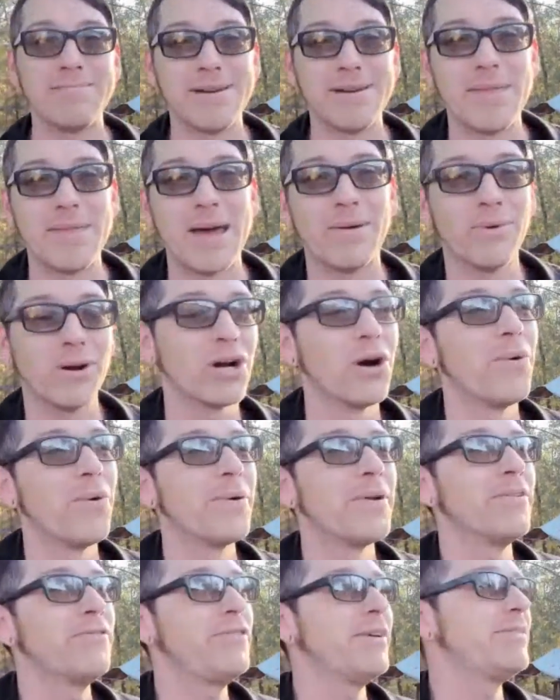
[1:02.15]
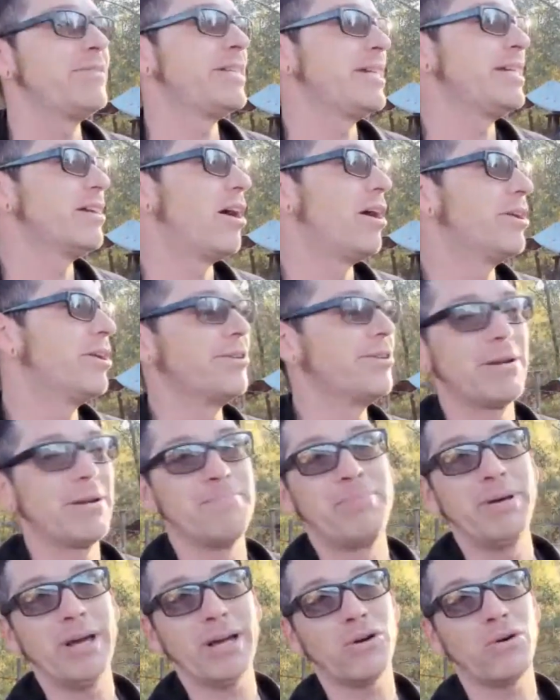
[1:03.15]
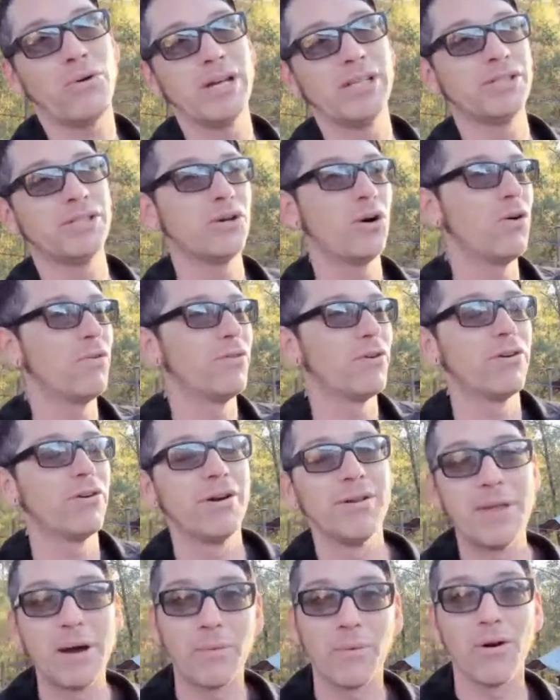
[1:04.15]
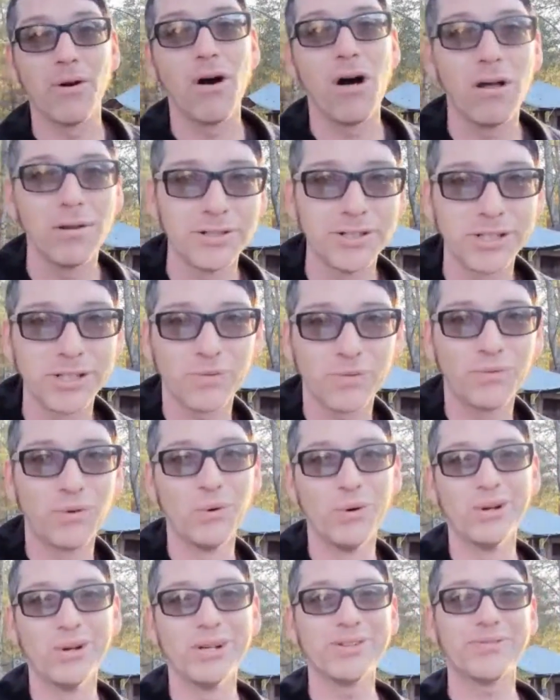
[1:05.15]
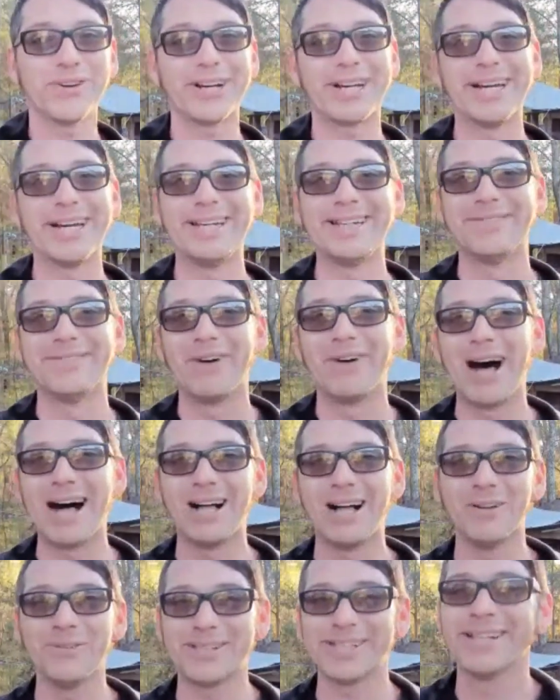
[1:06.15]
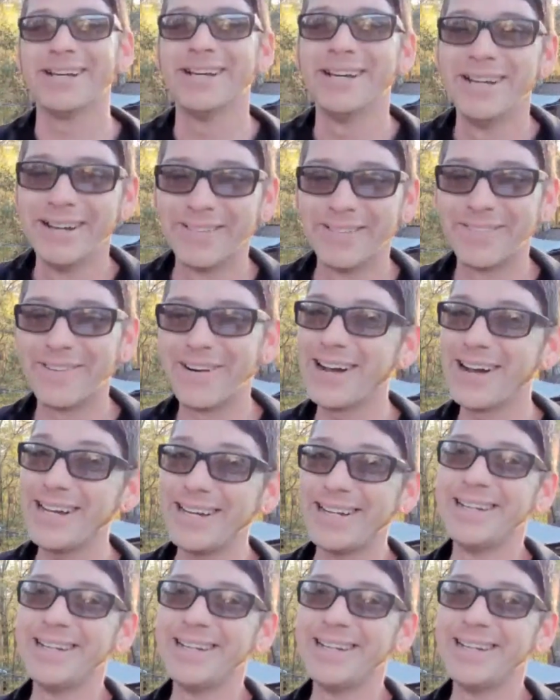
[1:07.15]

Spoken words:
that we're going to 1,500 and Bitcoin's over and that we're all just fools for getting involved, right?